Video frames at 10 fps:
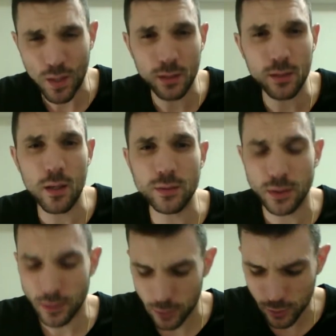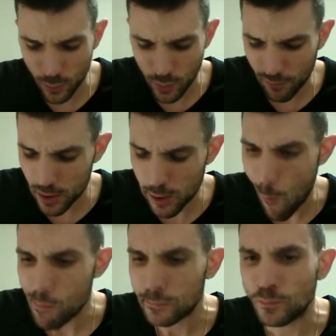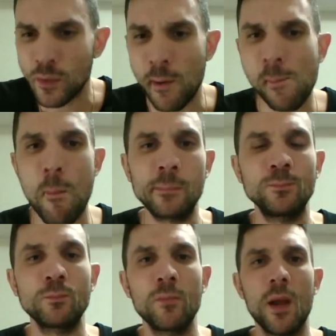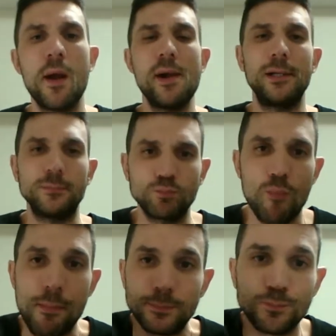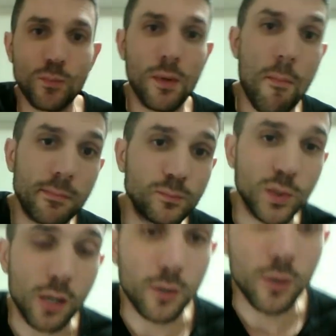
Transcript: I thought I was gonna do a quick video and talk a